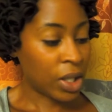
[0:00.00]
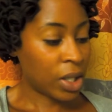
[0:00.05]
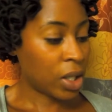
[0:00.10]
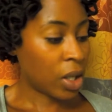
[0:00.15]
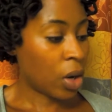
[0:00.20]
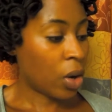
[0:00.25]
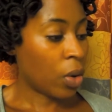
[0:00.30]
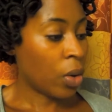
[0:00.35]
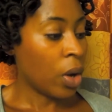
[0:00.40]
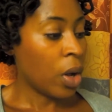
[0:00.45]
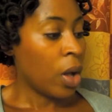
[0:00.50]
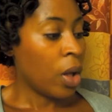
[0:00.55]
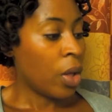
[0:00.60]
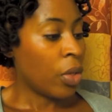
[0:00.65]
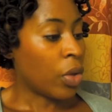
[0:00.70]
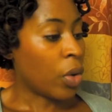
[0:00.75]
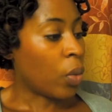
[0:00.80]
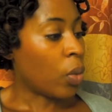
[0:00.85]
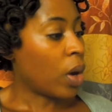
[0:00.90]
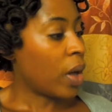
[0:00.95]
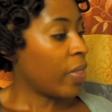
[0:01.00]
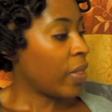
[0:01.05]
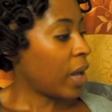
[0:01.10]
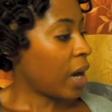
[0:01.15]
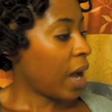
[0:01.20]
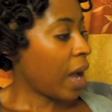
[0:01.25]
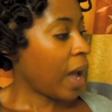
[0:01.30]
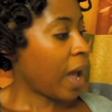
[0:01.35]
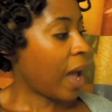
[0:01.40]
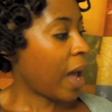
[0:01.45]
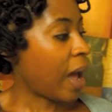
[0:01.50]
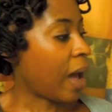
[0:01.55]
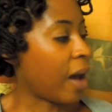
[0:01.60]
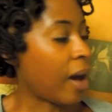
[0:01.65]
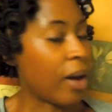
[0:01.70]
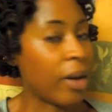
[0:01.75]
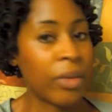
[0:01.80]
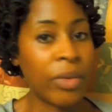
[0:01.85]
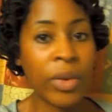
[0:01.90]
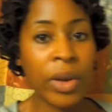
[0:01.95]
So the one that I
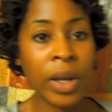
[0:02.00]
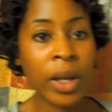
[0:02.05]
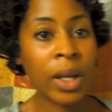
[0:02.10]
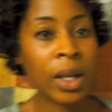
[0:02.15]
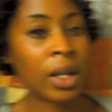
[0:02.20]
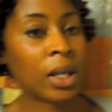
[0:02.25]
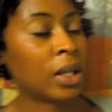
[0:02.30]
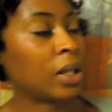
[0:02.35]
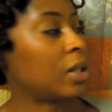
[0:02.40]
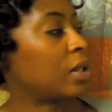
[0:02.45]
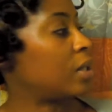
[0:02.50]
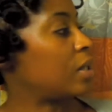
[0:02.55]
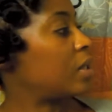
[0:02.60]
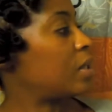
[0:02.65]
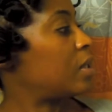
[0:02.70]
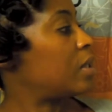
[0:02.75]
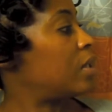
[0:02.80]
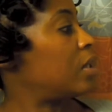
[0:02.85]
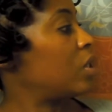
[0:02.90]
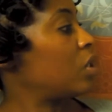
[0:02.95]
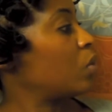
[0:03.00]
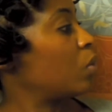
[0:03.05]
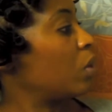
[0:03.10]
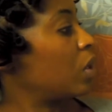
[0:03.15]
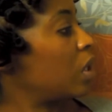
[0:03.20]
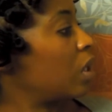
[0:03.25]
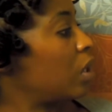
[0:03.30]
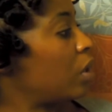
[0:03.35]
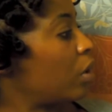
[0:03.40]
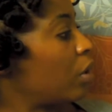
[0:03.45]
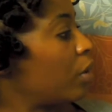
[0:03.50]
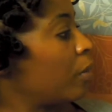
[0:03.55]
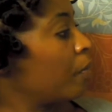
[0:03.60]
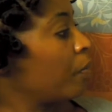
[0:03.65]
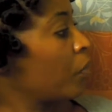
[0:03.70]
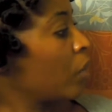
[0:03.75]
have is this one here.